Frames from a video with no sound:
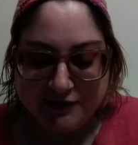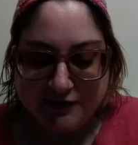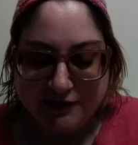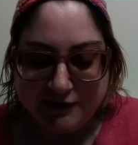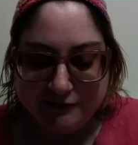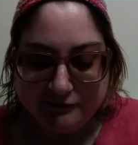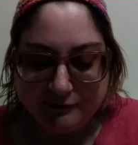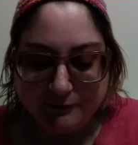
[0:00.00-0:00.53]

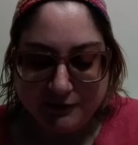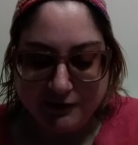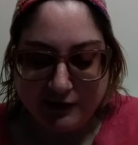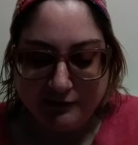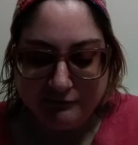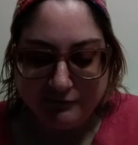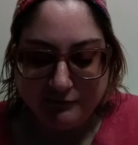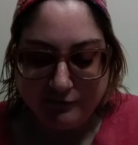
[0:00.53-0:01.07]
he from a
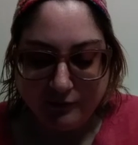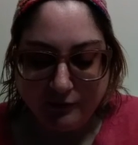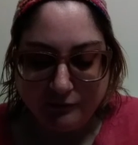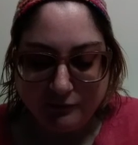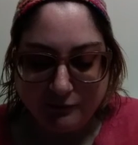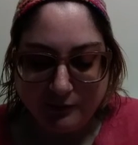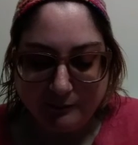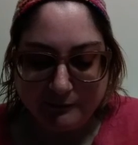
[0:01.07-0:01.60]
life of
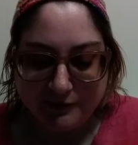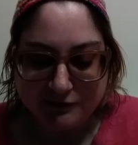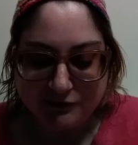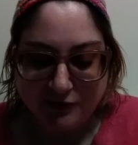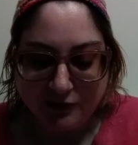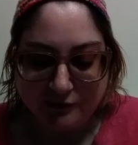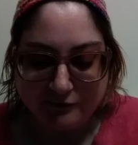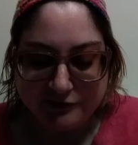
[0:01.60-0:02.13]
overwhelming love,